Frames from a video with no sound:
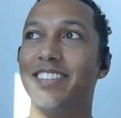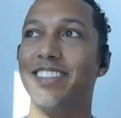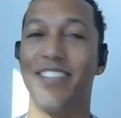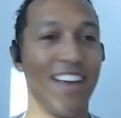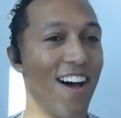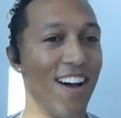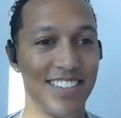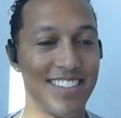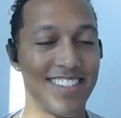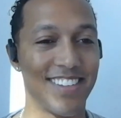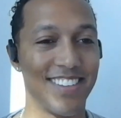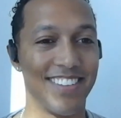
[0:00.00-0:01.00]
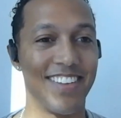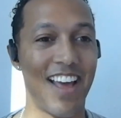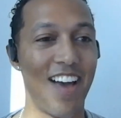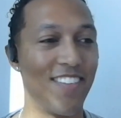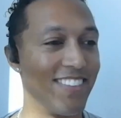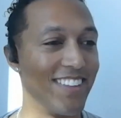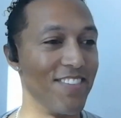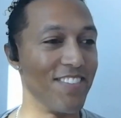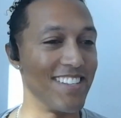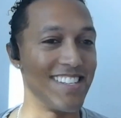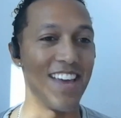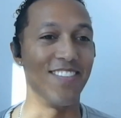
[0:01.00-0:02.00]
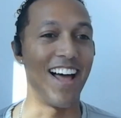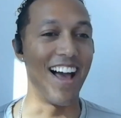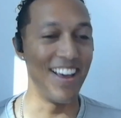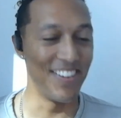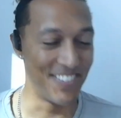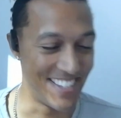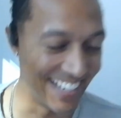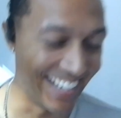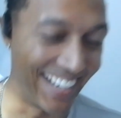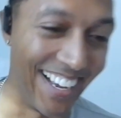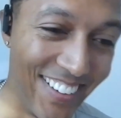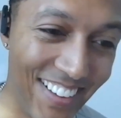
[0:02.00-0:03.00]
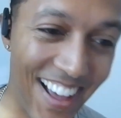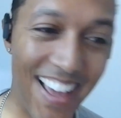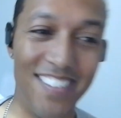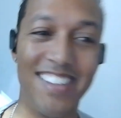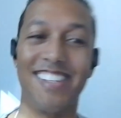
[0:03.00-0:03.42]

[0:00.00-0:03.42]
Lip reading: Did we all just have lived the same lives? We all have the